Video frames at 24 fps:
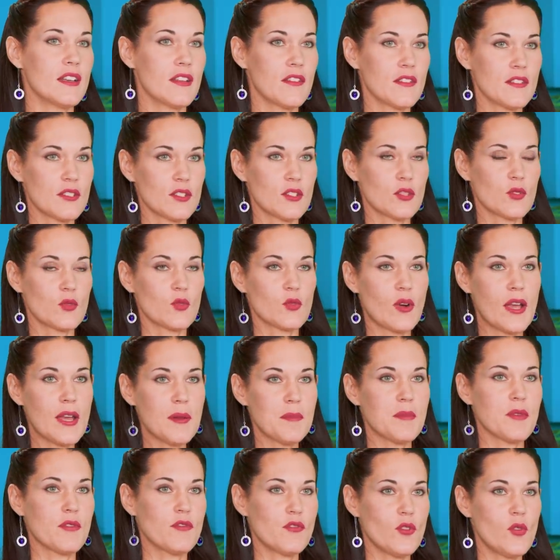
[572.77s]
Now, this was
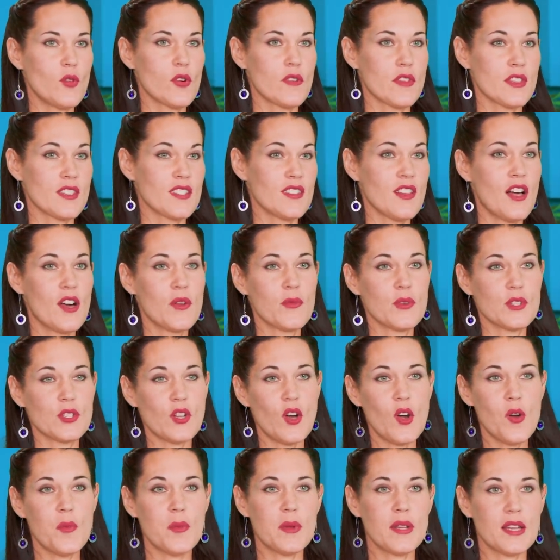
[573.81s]
right before the salon was
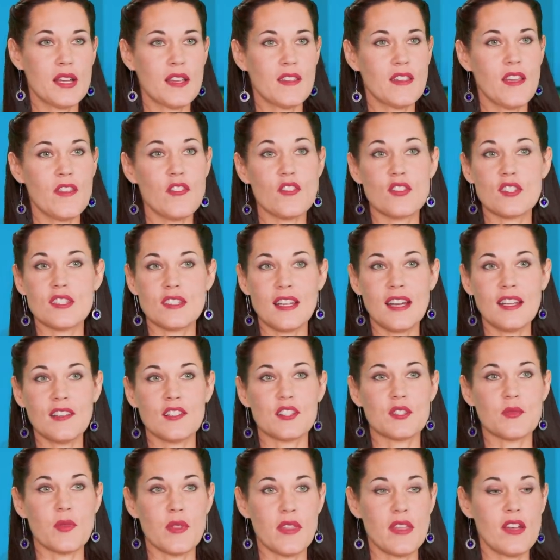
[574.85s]
opening, and the other
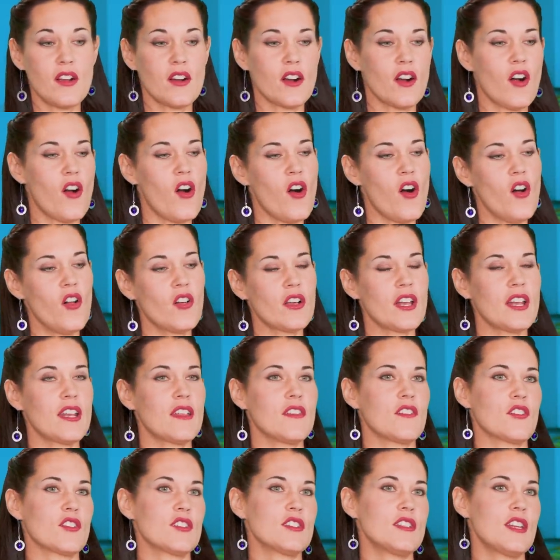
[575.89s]
stylists were there, all getting
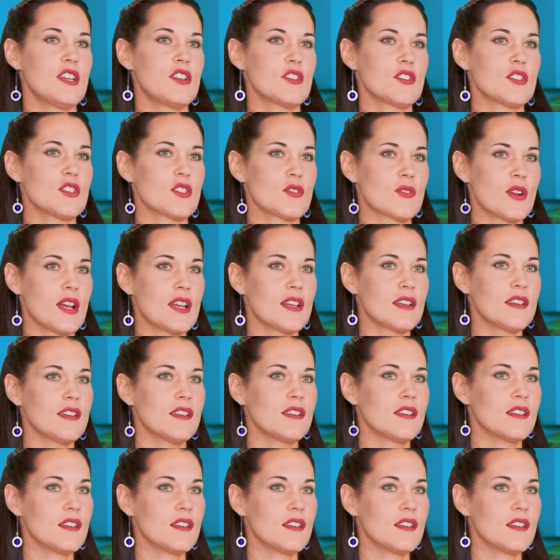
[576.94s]
their stations ready.